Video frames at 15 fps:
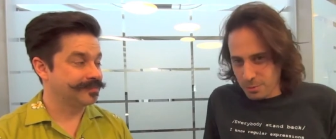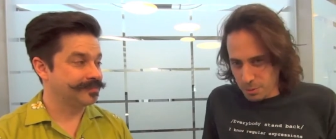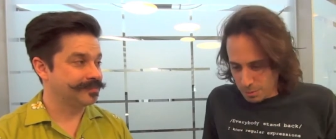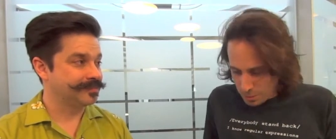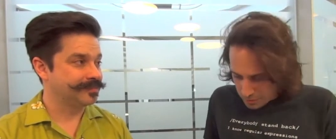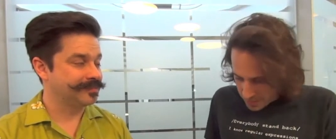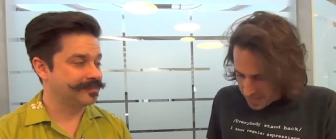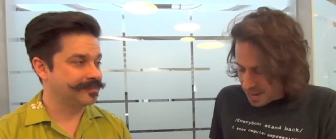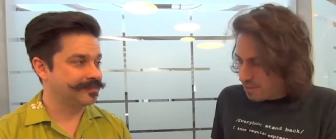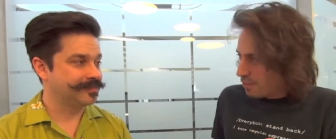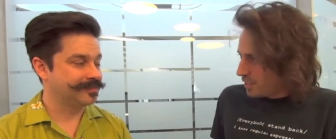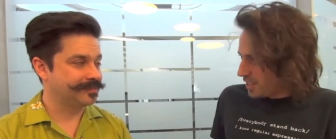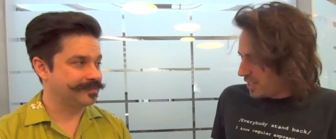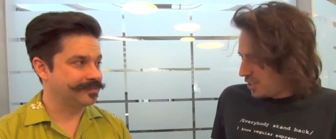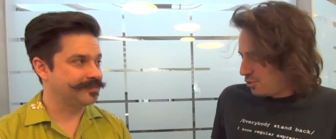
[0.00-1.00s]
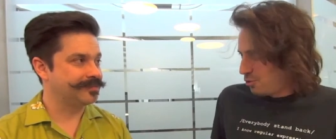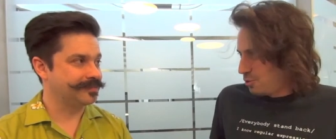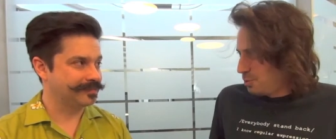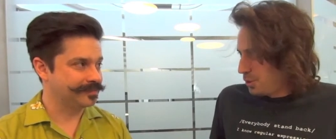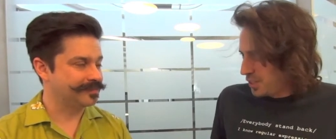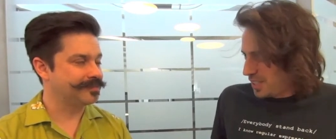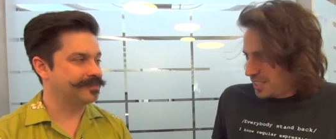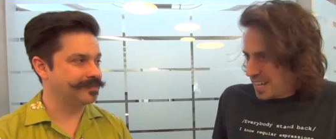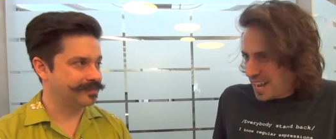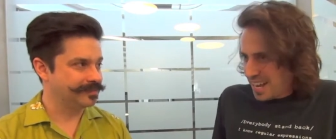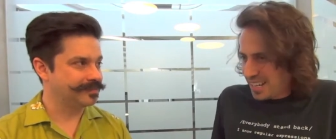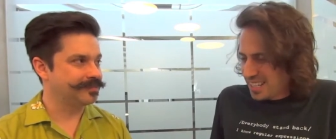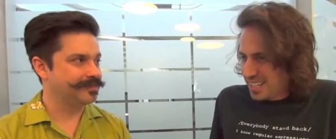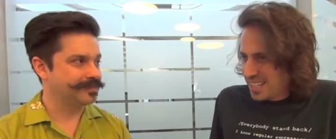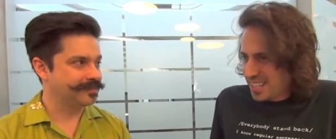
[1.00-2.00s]
Speaker 1: that we're moving everything in Drupal to
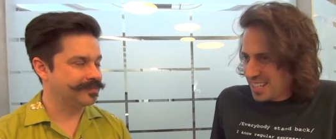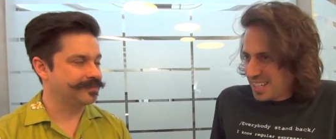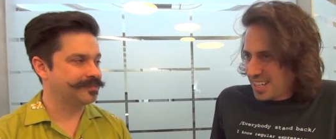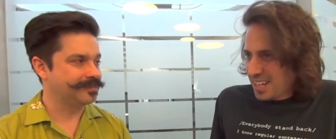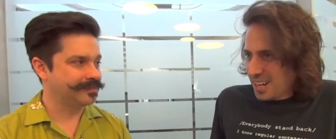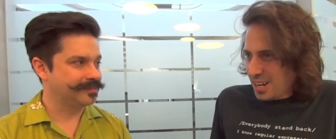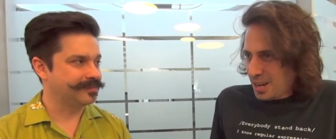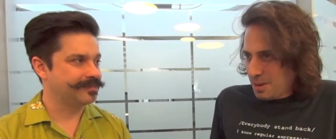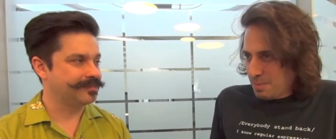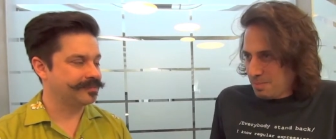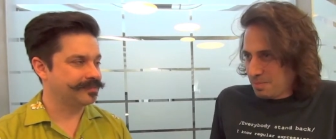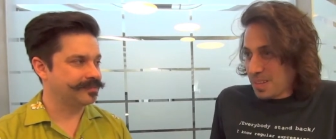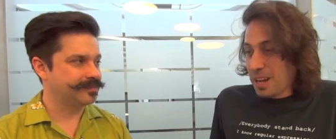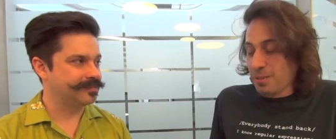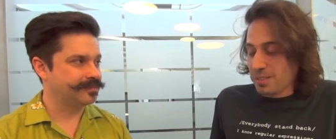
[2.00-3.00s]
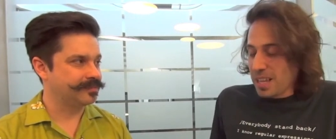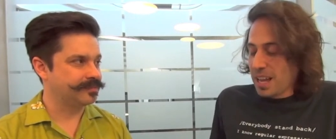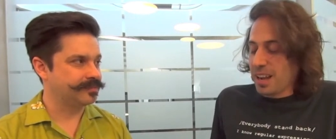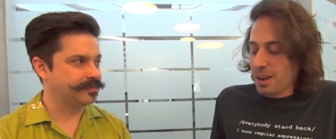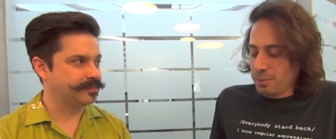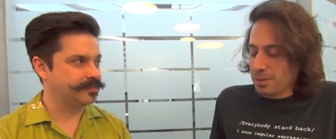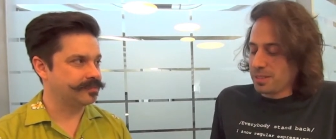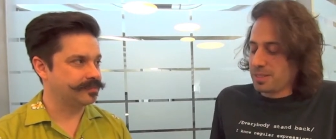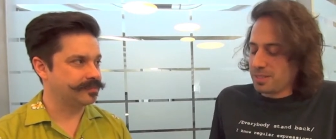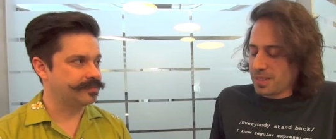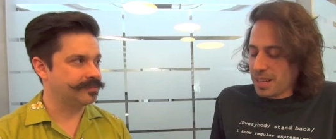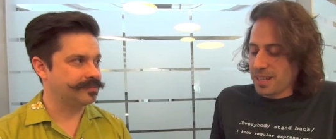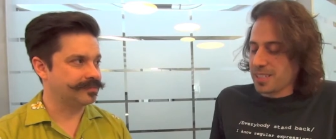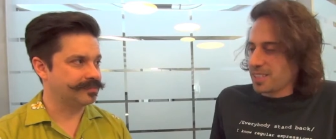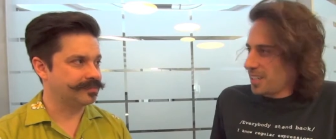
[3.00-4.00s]
that, um, that that I re
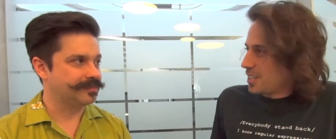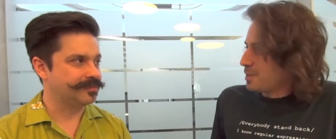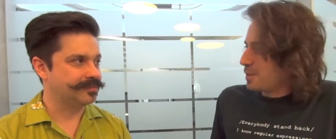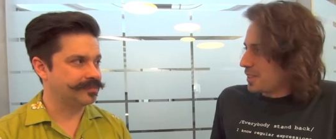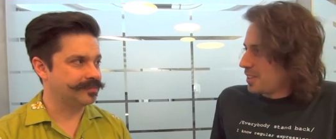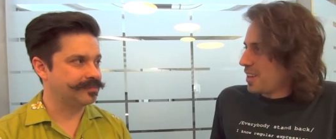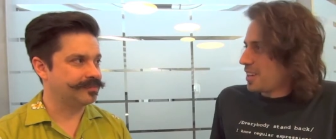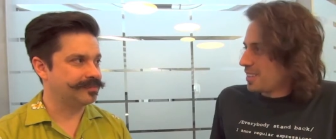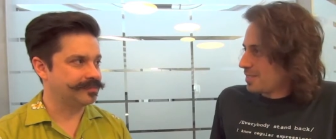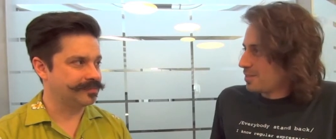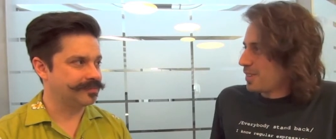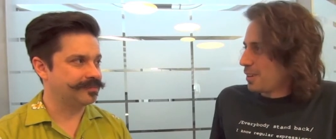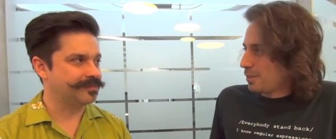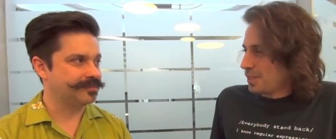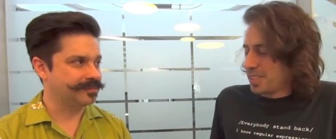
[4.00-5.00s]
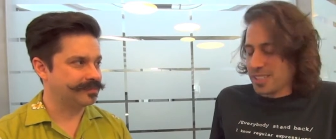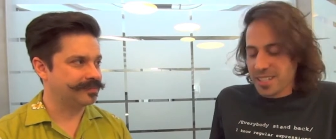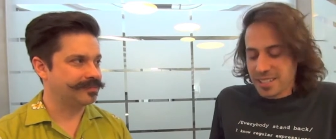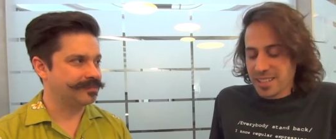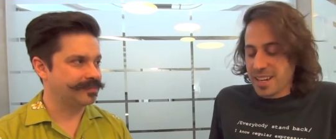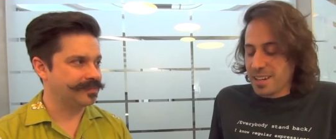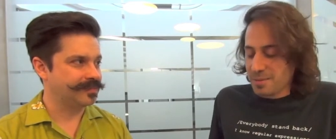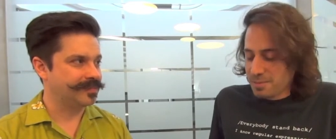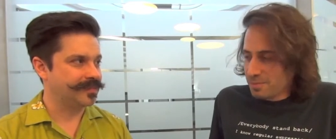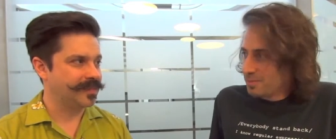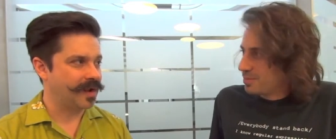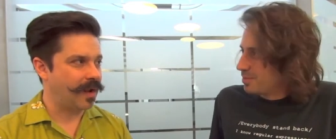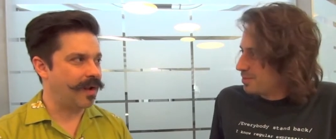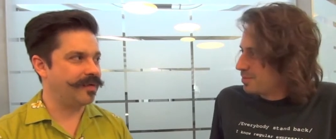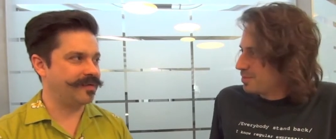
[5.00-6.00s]
that excites me a lot. I really dig that.
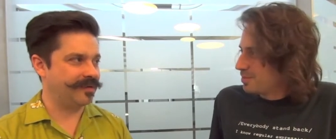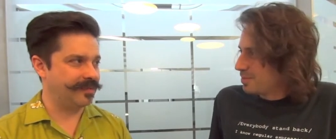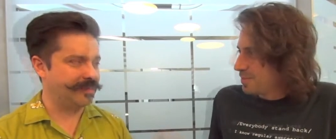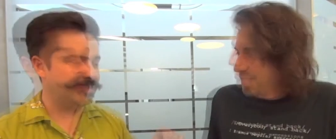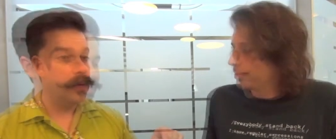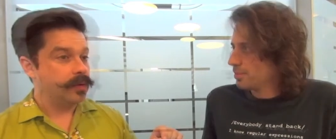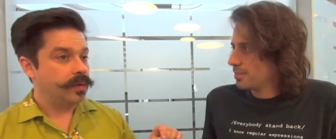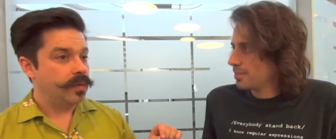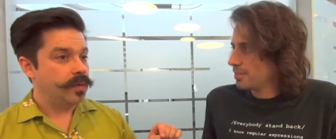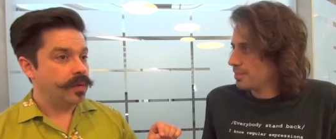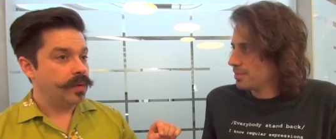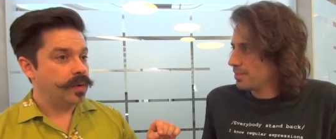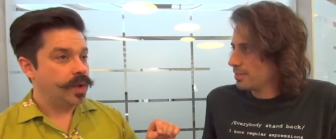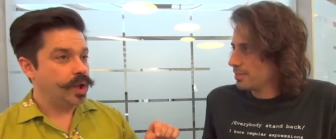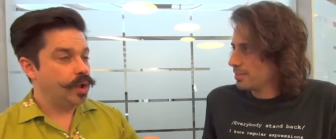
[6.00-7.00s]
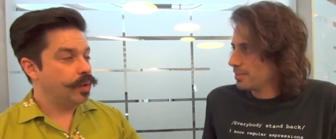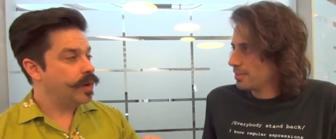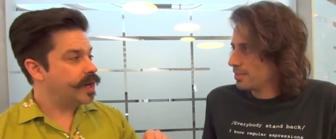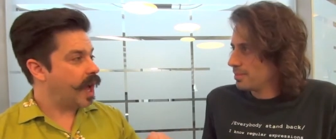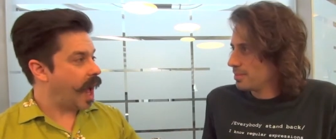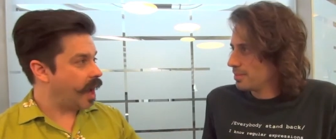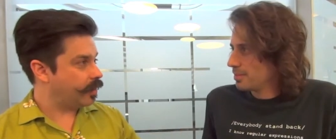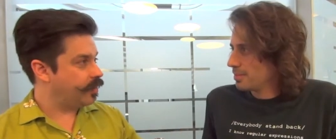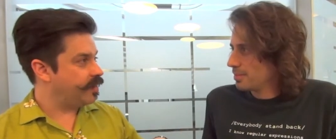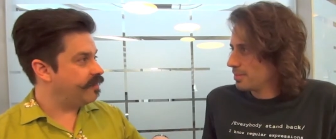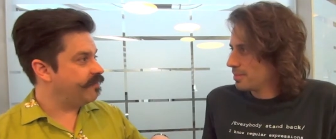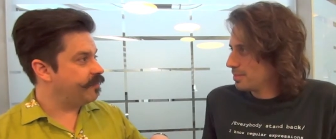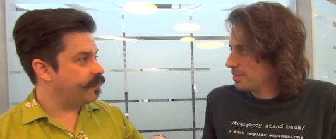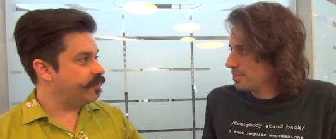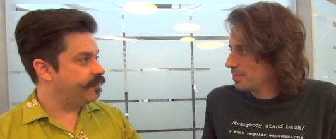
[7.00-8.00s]
Speaker 2: Awesome.
Speaker 1: Yeah.
Speaker 2: You're at Acquia
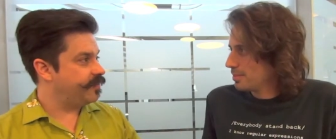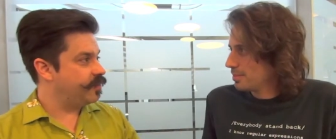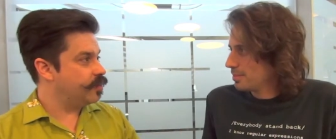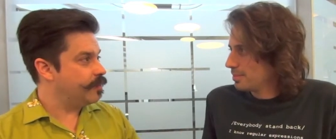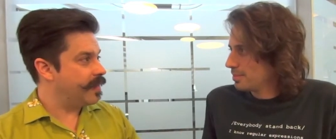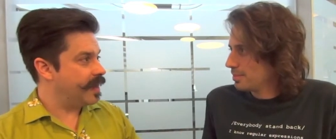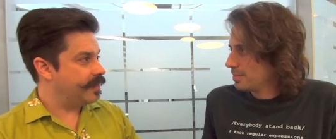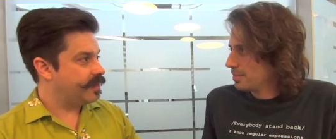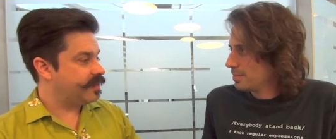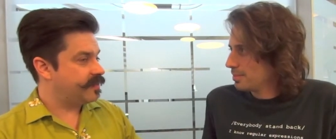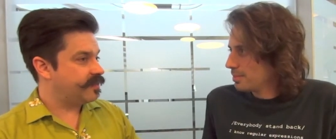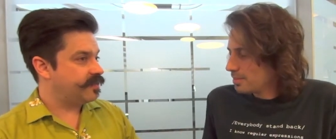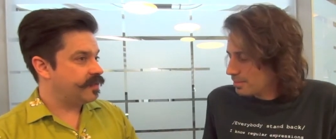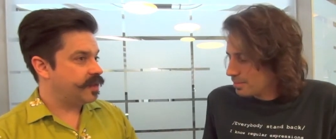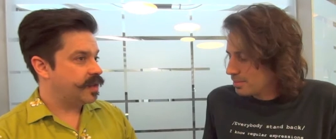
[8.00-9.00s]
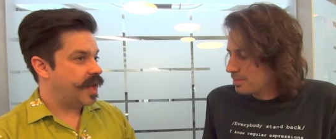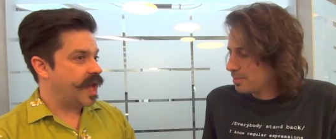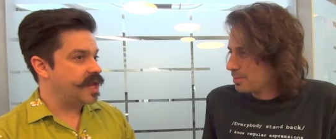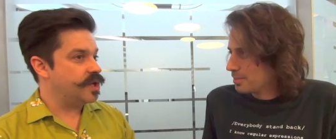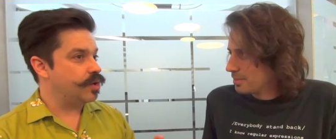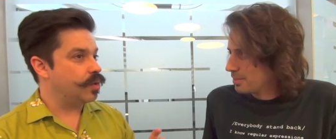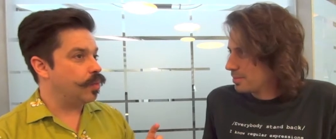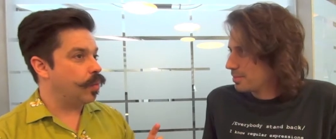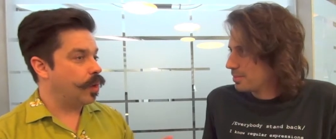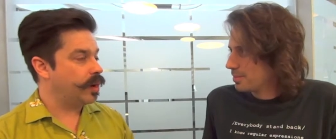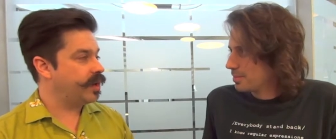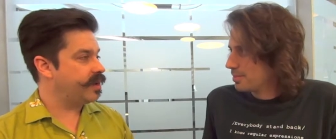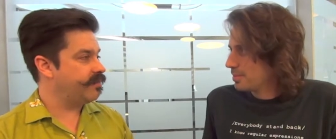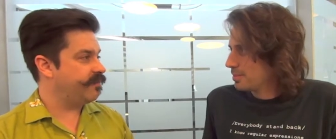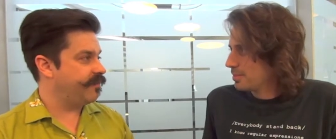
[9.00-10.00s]
for a few months. And you're
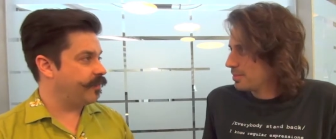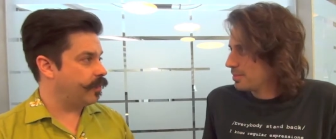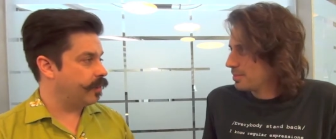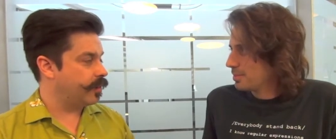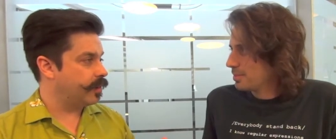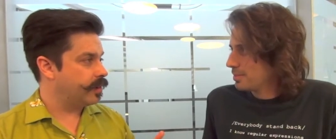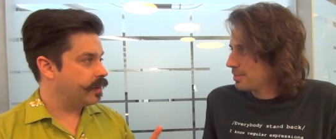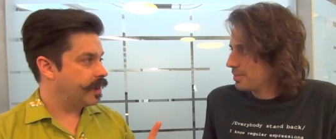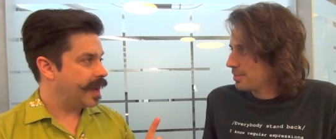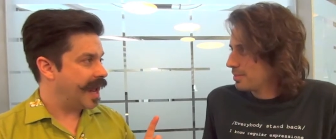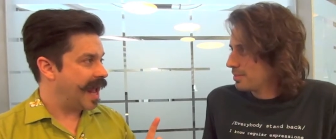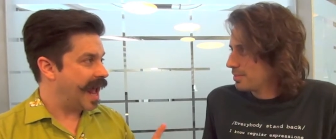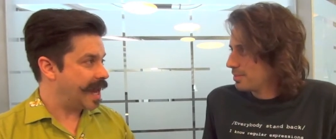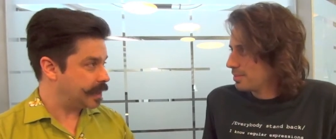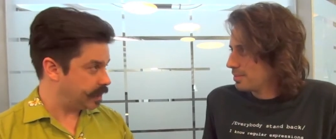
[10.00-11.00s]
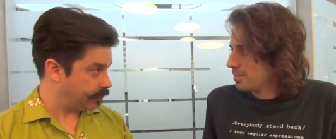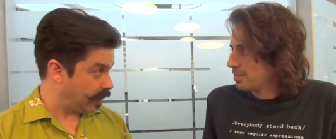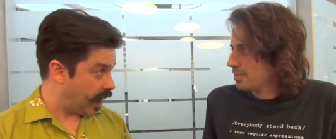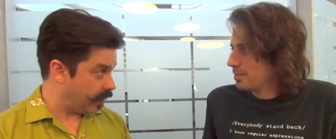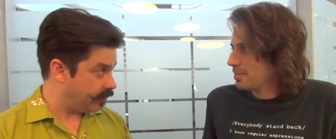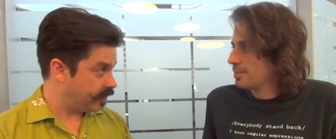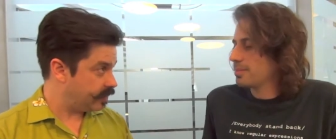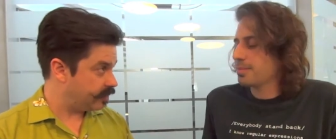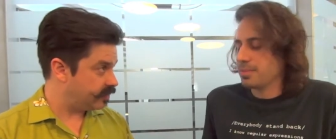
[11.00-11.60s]
working for Angie Byron